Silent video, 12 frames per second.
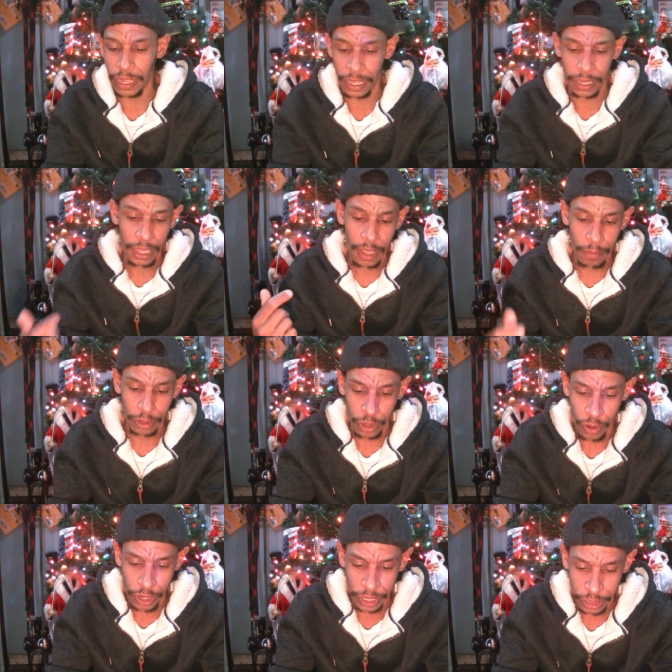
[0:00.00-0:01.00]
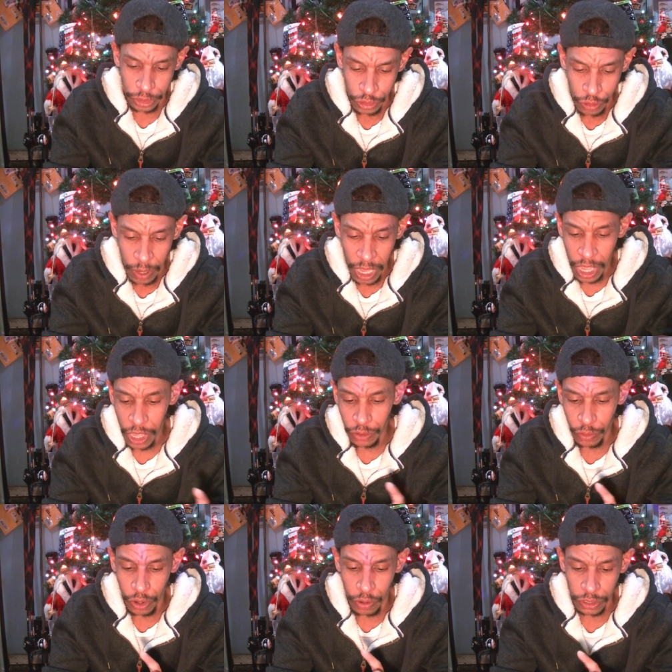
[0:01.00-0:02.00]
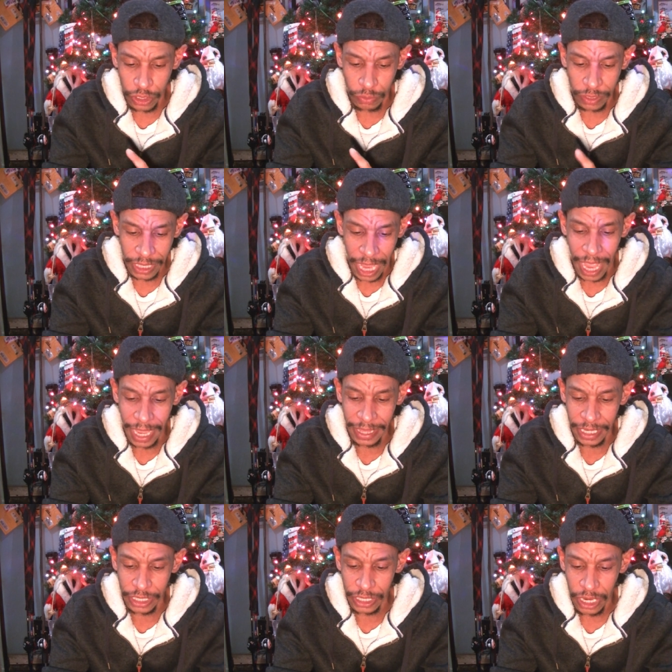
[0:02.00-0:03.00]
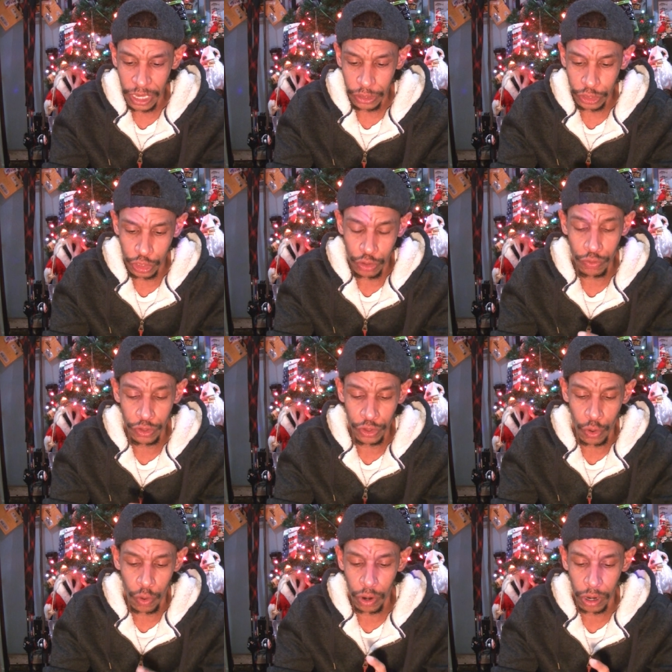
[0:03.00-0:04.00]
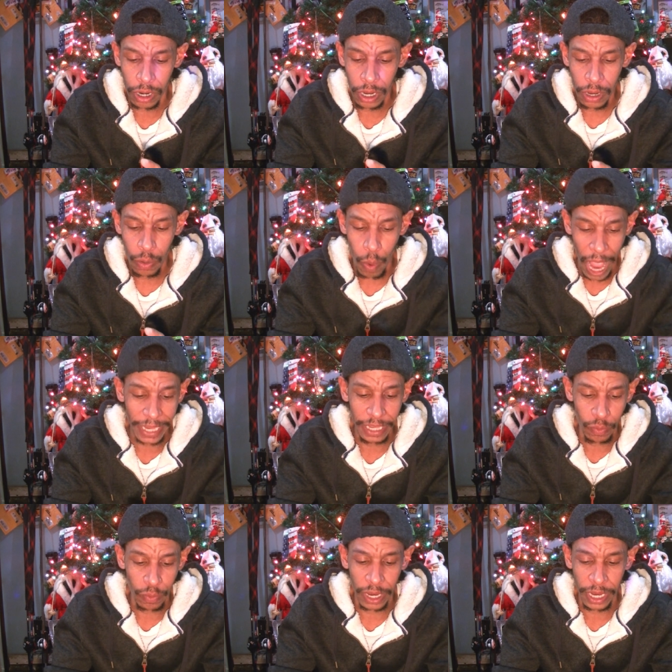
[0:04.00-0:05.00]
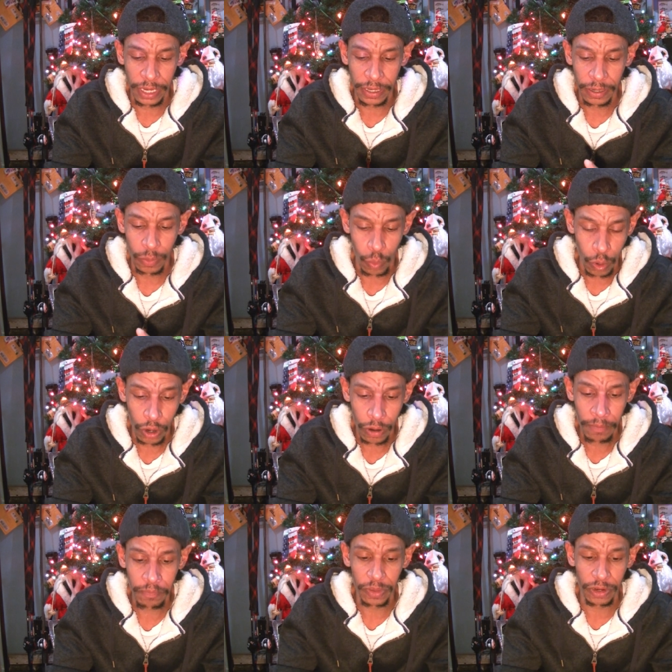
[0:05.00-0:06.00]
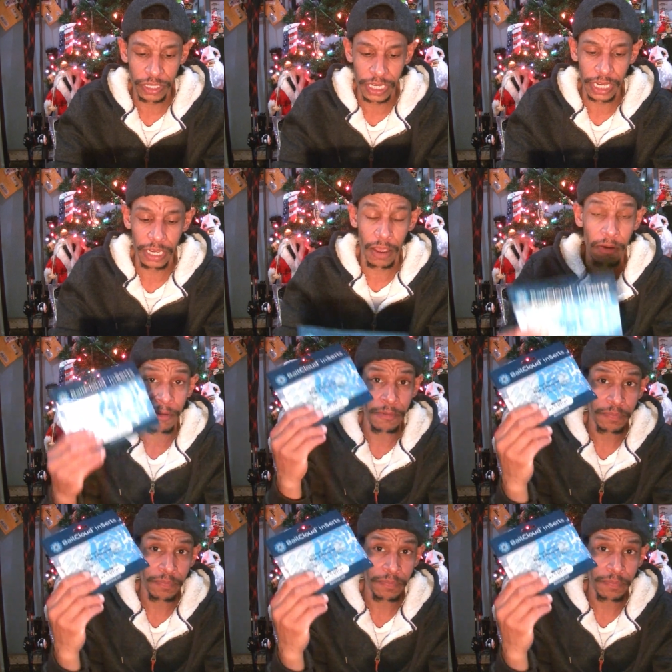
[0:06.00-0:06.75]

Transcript: I uh, put the hook in the tube. You can also tie this to your wacky rigged worm, your senko.